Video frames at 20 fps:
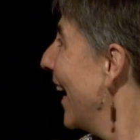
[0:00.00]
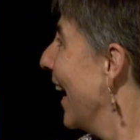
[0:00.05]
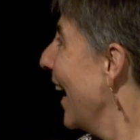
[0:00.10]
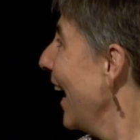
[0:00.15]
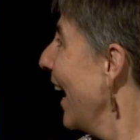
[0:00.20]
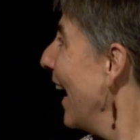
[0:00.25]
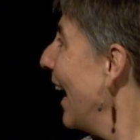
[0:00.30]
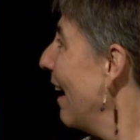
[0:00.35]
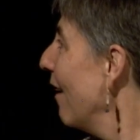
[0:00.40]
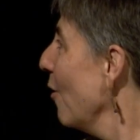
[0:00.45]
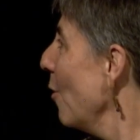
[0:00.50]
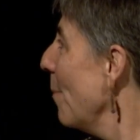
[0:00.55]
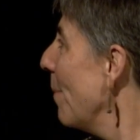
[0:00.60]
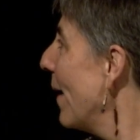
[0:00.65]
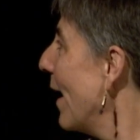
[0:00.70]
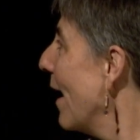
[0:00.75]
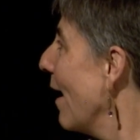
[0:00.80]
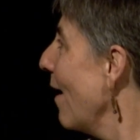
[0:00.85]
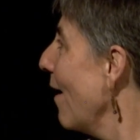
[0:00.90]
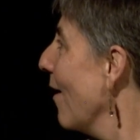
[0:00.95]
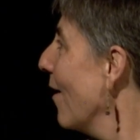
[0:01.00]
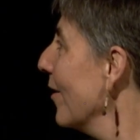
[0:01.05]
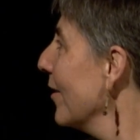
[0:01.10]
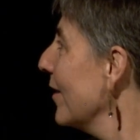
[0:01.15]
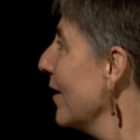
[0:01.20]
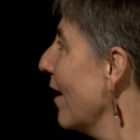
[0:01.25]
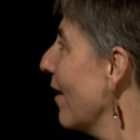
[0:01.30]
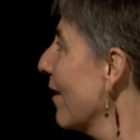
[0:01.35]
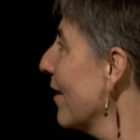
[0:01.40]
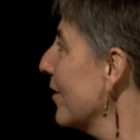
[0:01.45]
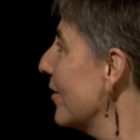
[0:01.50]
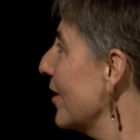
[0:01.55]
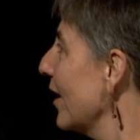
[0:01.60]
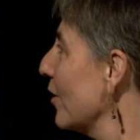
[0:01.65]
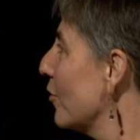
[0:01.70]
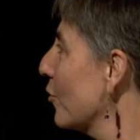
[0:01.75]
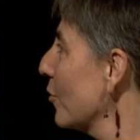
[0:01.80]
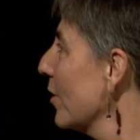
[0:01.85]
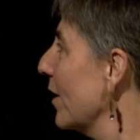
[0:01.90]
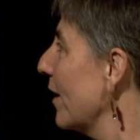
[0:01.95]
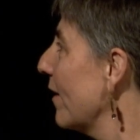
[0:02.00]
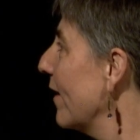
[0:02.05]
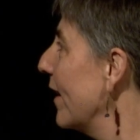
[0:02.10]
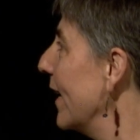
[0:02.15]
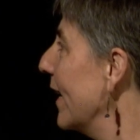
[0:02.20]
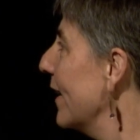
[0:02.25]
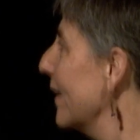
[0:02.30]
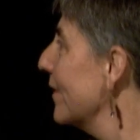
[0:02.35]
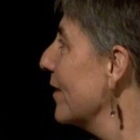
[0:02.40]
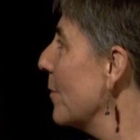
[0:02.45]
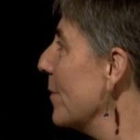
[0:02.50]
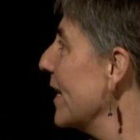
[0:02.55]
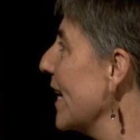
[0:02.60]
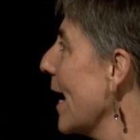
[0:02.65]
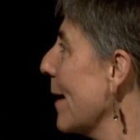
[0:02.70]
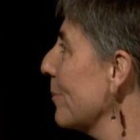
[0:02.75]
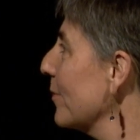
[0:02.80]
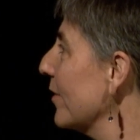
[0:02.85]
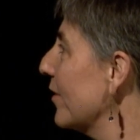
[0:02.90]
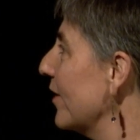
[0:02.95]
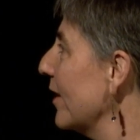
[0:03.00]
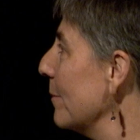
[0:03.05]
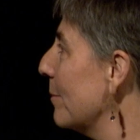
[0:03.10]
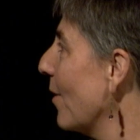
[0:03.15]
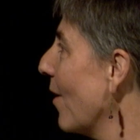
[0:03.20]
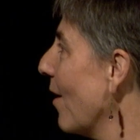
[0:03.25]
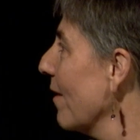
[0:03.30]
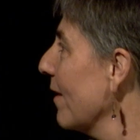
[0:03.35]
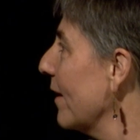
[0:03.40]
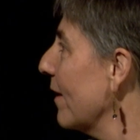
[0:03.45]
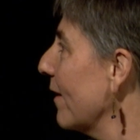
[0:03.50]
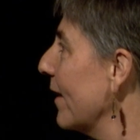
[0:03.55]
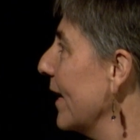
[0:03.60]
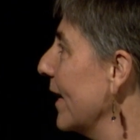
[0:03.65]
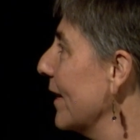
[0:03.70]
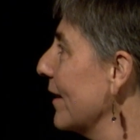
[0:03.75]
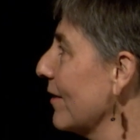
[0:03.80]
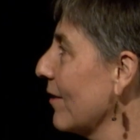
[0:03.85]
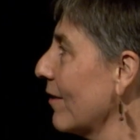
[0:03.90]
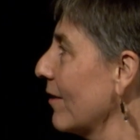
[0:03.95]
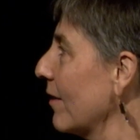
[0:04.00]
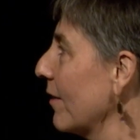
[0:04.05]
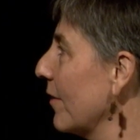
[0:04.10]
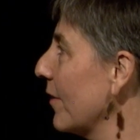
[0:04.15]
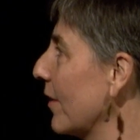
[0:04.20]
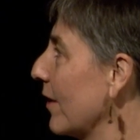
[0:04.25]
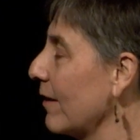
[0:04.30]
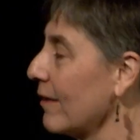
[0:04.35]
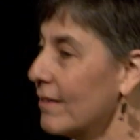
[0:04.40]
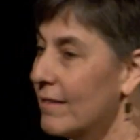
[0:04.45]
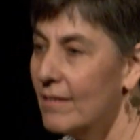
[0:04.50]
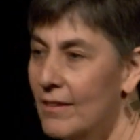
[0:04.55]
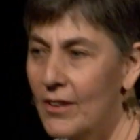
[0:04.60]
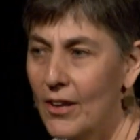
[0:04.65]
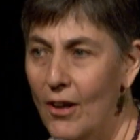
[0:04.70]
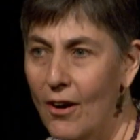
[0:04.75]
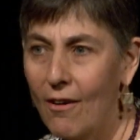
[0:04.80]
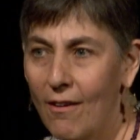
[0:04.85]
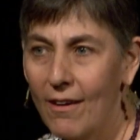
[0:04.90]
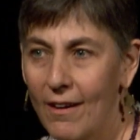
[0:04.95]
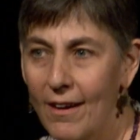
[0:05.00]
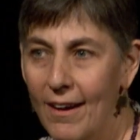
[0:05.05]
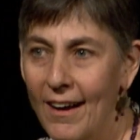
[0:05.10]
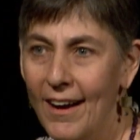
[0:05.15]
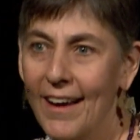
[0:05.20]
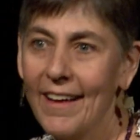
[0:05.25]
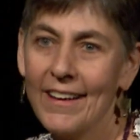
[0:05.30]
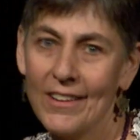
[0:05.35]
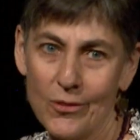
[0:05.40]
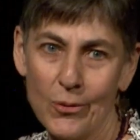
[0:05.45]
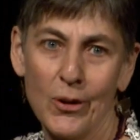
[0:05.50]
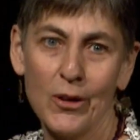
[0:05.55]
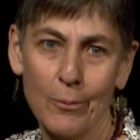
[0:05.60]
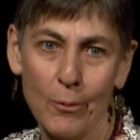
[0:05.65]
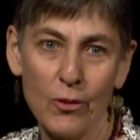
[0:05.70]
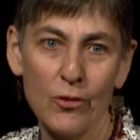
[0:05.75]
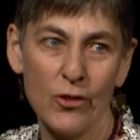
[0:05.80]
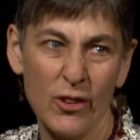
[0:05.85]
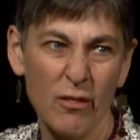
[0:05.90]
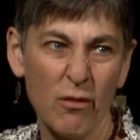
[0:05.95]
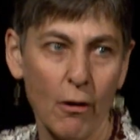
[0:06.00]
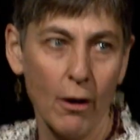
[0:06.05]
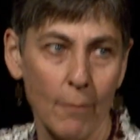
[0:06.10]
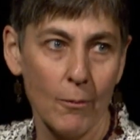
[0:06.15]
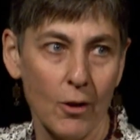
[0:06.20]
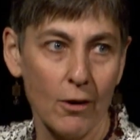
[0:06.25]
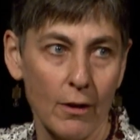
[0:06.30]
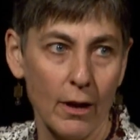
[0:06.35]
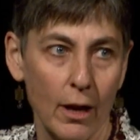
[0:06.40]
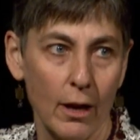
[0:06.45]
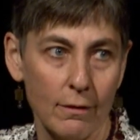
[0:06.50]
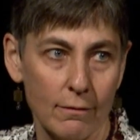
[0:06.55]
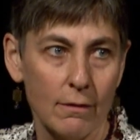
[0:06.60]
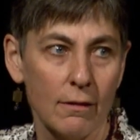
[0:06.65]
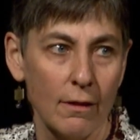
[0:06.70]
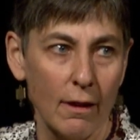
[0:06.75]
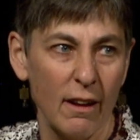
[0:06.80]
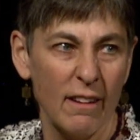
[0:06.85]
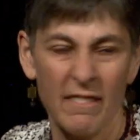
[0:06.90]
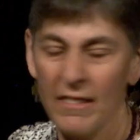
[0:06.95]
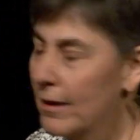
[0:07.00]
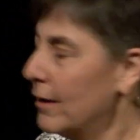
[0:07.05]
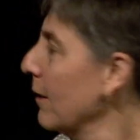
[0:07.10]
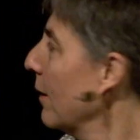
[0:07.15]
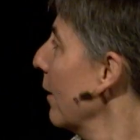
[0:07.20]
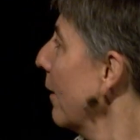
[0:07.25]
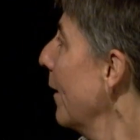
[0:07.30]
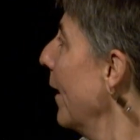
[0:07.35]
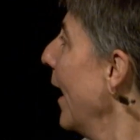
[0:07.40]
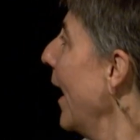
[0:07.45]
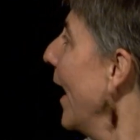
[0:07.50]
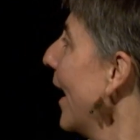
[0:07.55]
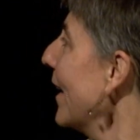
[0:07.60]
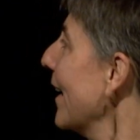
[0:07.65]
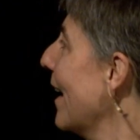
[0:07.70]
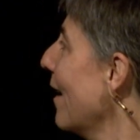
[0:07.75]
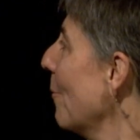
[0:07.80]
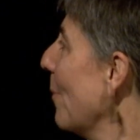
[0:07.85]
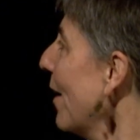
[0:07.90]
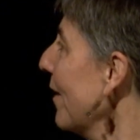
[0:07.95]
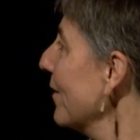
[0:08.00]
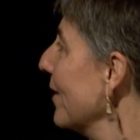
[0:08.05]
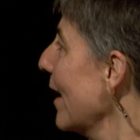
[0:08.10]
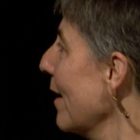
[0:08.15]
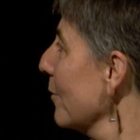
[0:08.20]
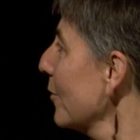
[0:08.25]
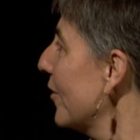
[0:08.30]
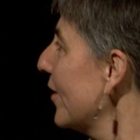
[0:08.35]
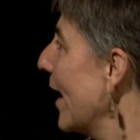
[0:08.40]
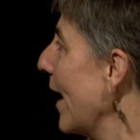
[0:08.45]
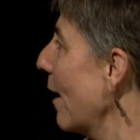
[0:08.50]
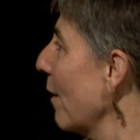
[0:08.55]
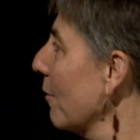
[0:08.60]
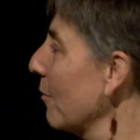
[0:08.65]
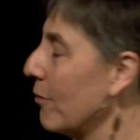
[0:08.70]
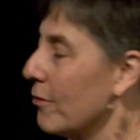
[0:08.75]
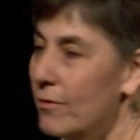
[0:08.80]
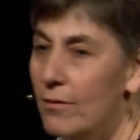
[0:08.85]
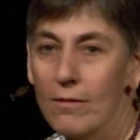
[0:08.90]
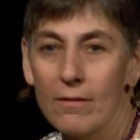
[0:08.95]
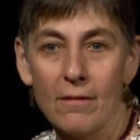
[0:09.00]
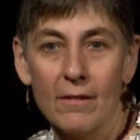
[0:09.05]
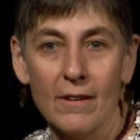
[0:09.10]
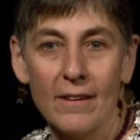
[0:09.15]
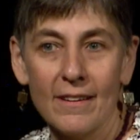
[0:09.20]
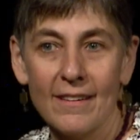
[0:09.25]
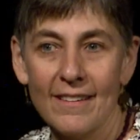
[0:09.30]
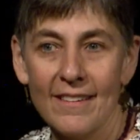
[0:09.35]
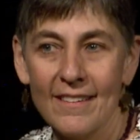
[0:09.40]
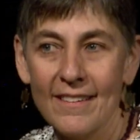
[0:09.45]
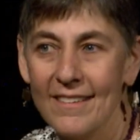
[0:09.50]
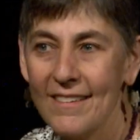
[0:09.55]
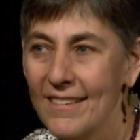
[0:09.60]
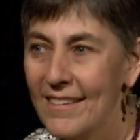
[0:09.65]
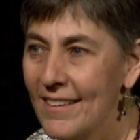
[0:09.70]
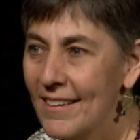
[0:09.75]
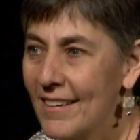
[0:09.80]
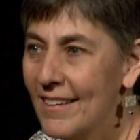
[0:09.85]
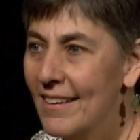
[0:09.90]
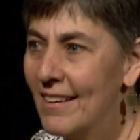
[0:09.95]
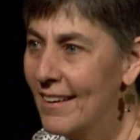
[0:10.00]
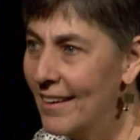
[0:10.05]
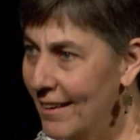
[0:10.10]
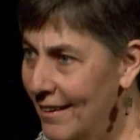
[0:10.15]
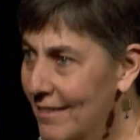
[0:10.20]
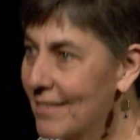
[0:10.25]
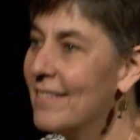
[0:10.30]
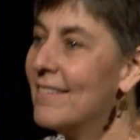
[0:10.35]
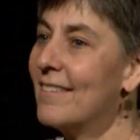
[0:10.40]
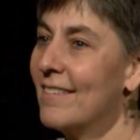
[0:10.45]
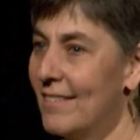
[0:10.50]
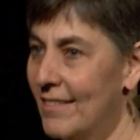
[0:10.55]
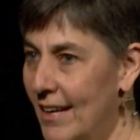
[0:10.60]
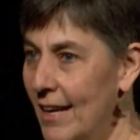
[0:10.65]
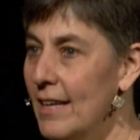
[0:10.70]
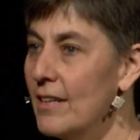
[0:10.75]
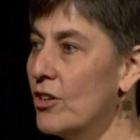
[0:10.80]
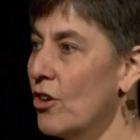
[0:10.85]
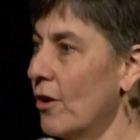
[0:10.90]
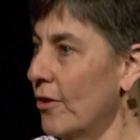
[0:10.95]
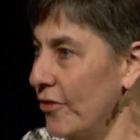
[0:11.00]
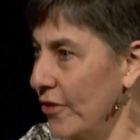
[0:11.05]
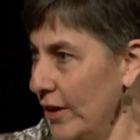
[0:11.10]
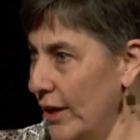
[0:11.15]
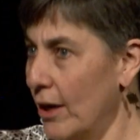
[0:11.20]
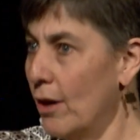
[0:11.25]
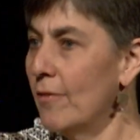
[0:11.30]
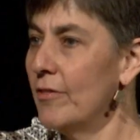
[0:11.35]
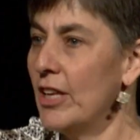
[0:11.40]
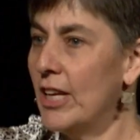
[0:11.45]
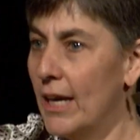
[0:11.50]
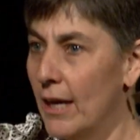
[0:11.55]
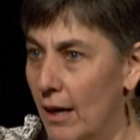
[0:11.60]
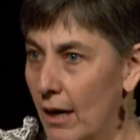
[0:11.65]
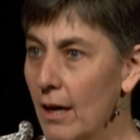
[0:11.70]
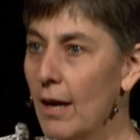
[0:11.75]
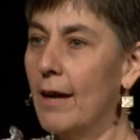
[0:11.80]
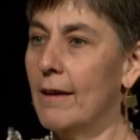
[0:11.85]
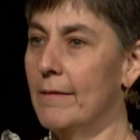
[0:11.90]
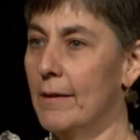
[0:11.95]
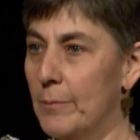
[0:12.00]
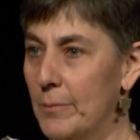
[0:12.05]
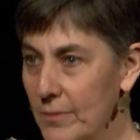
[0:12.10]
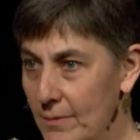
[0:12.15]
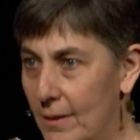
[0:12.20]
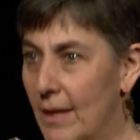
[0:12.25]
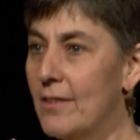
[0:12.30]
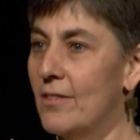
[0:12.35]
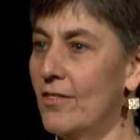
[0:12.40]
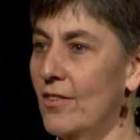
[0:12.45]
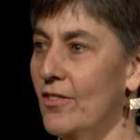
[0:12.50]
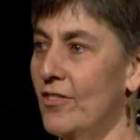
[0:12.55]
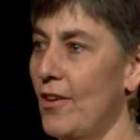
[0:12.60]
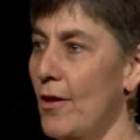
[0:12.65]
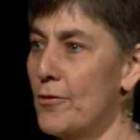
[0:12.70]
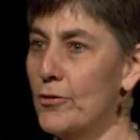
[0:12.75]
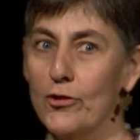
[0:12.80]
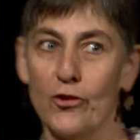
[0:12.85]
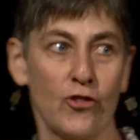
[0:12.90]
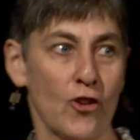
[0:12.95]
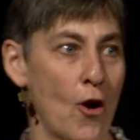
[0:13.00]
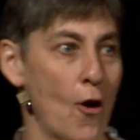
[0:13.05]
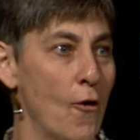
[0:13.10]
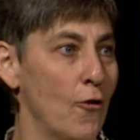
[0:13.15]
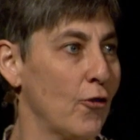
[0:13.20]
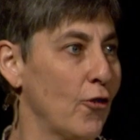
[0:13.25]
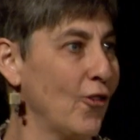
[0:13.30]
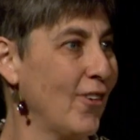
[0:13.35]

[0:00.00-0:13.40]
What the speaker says: How about our central area and the Minneapolis-St. Paul area and all of the, that's where you're mostly from. Okay. And how about down south? Yeah, okay. And you're all sitting over there. That's the southern zone.